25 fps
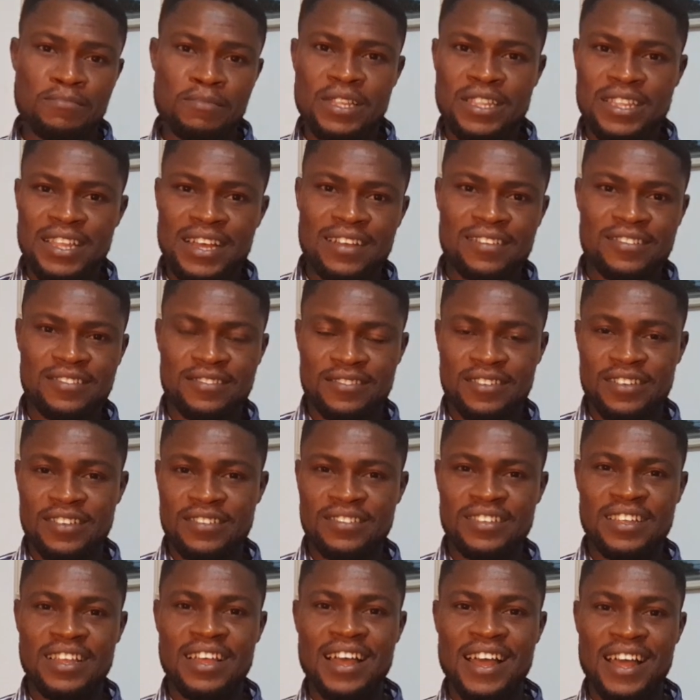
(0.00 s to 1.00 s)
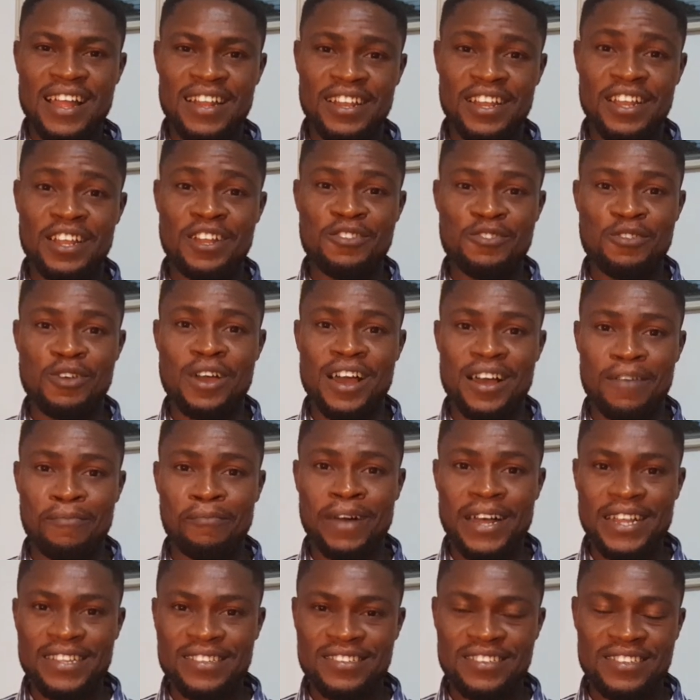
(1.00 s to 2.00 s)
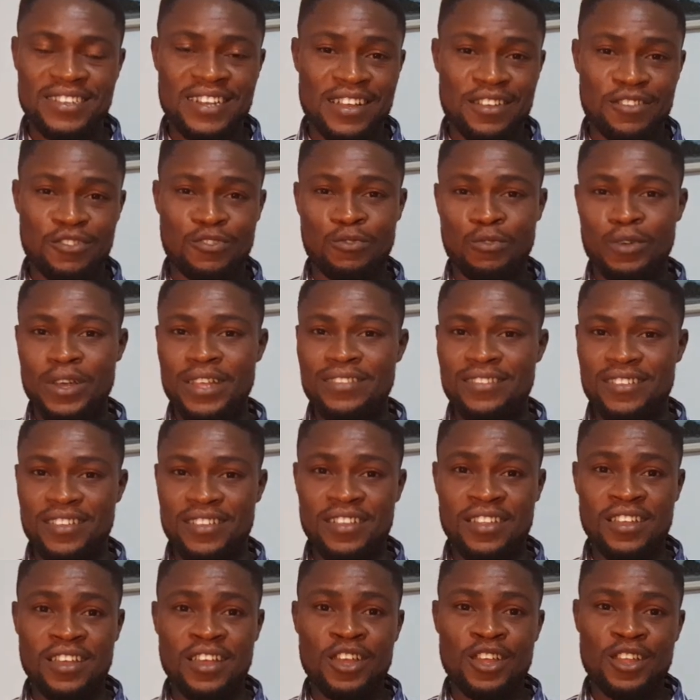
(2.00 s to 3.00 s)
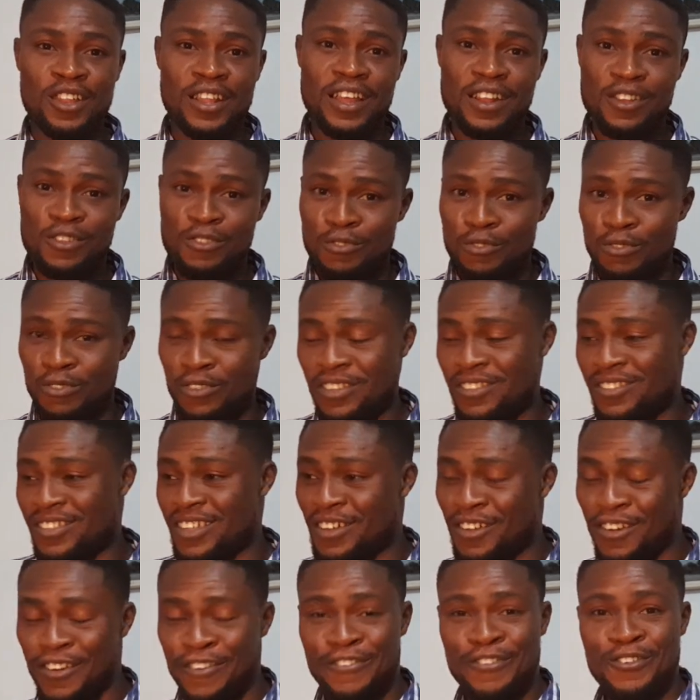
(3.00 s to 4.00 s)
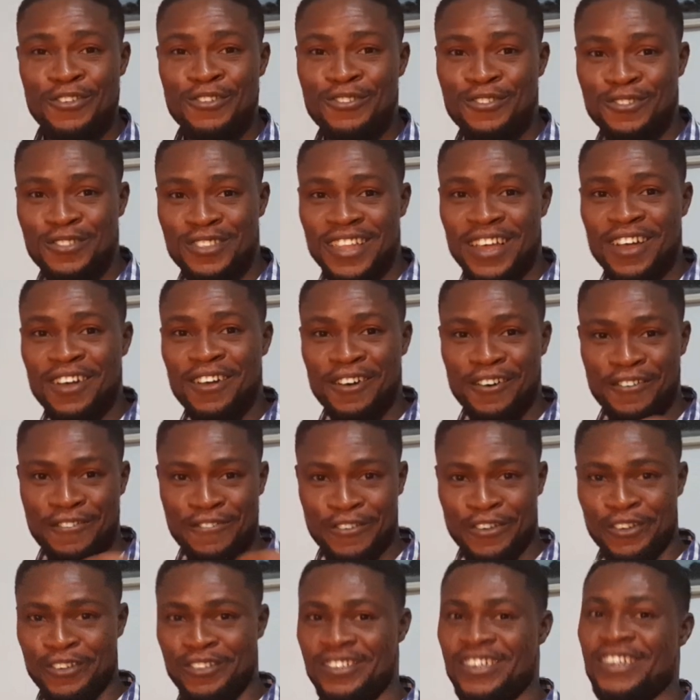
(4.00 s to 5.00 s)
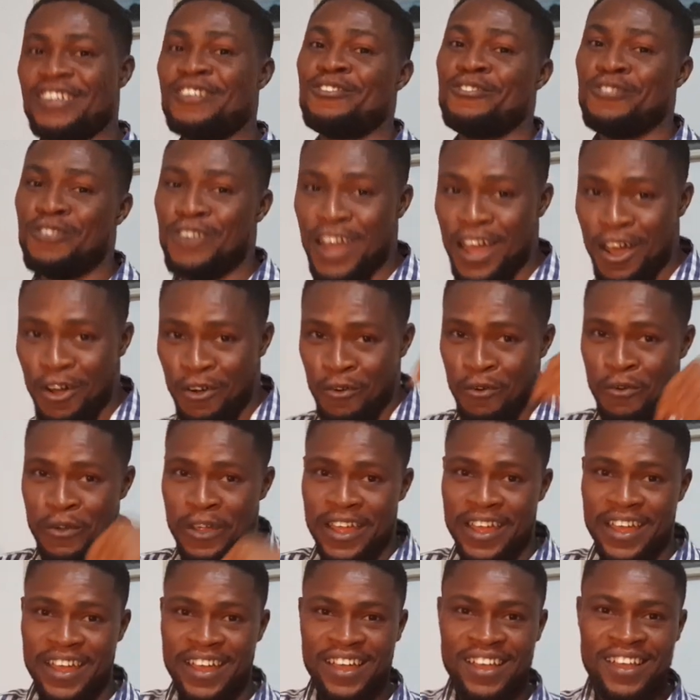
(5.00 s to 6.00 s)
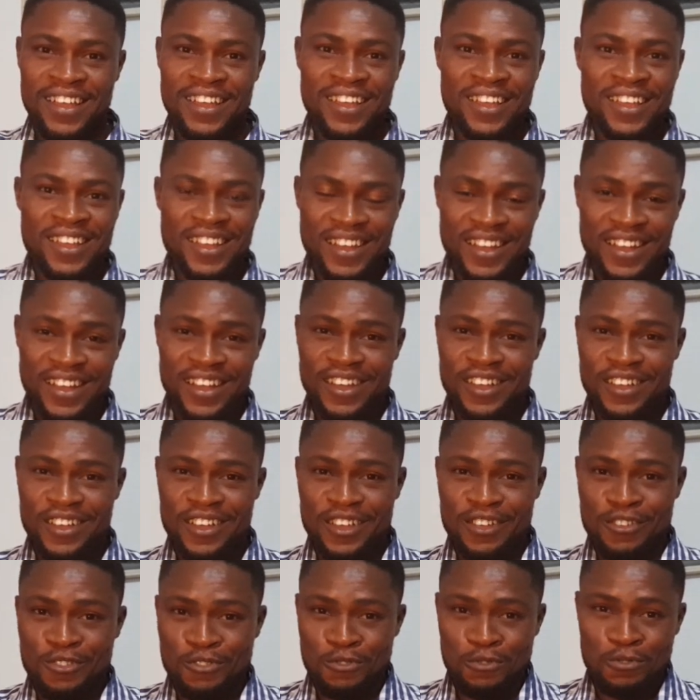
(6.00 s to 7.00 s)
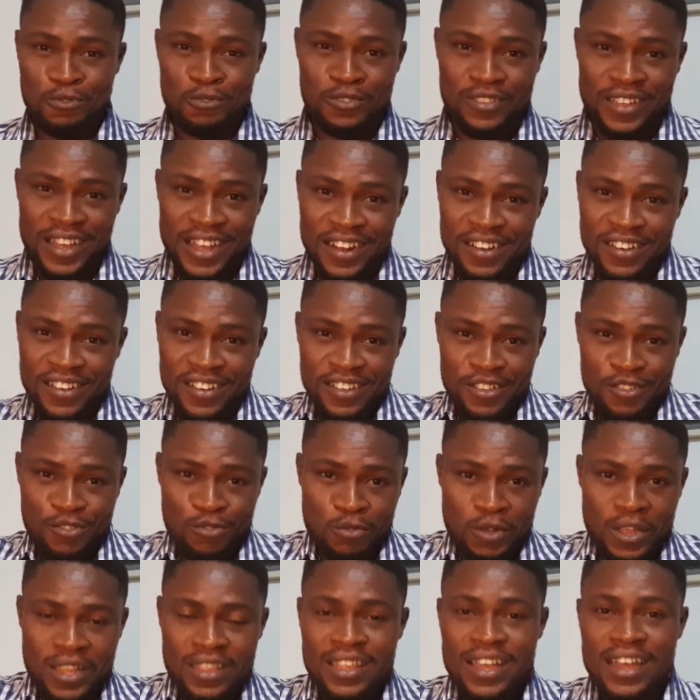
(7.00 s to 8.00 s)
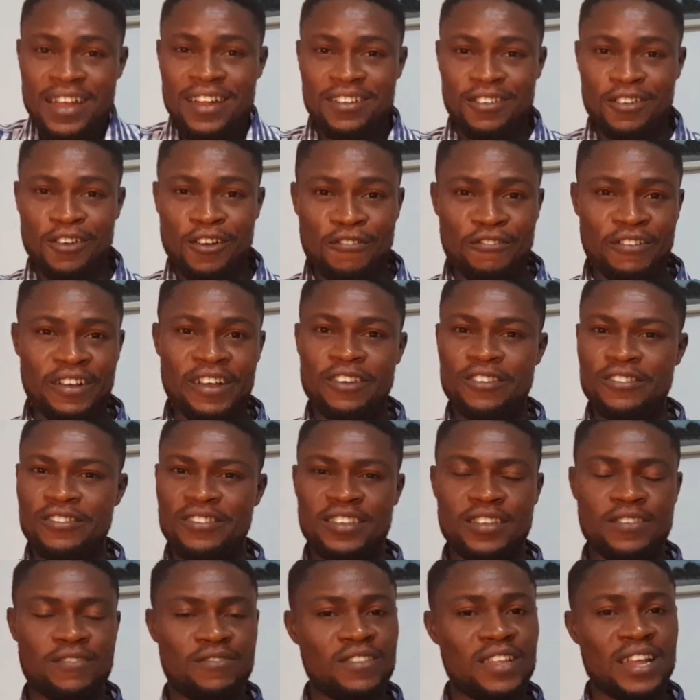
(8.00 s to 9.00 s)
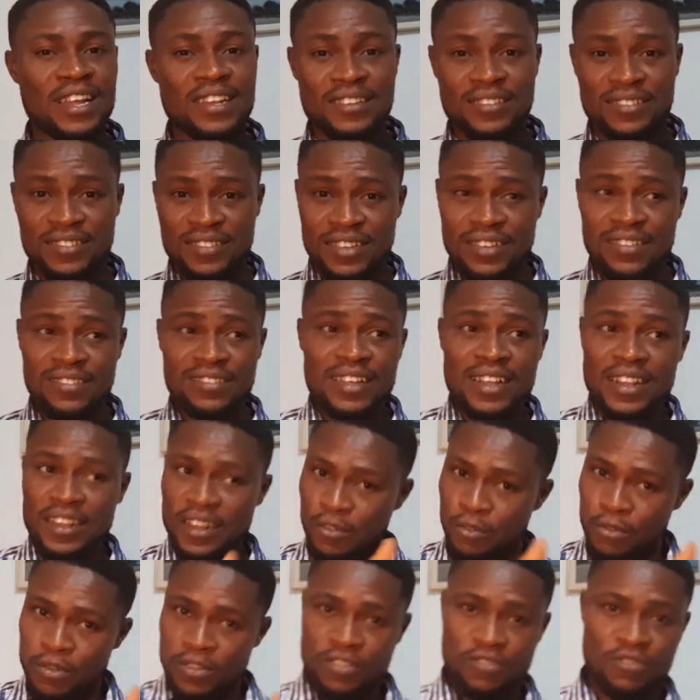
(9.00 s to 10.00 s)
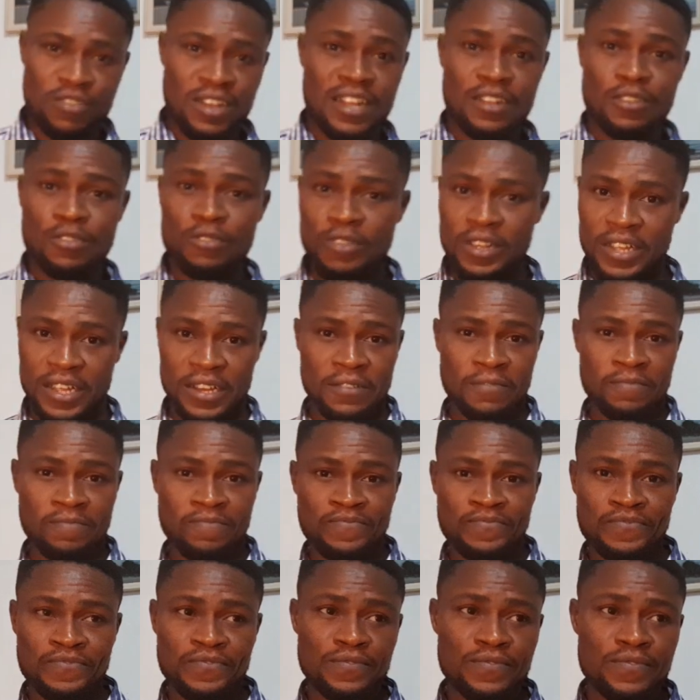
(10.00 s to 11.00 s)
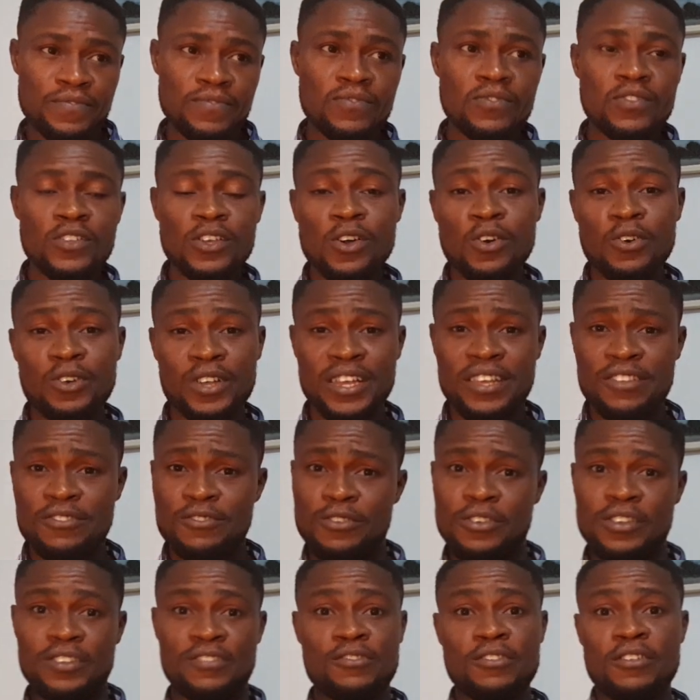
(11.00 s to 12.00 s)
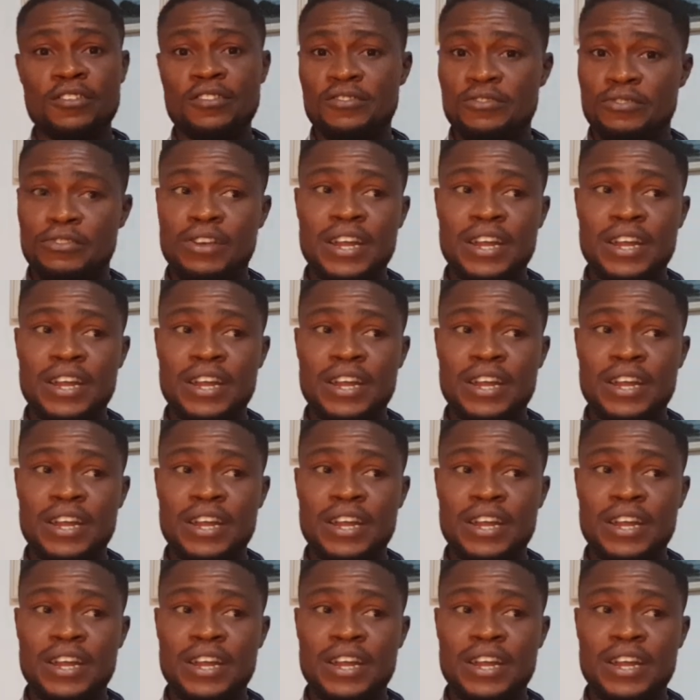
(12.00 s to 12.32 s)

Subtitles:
meters race, and then you are panting and sweating, then you, instead of you to take off your shirt, you go and wear a suit and a sweater and cover yourself. That is exactly what you are doing. Okay, so it's not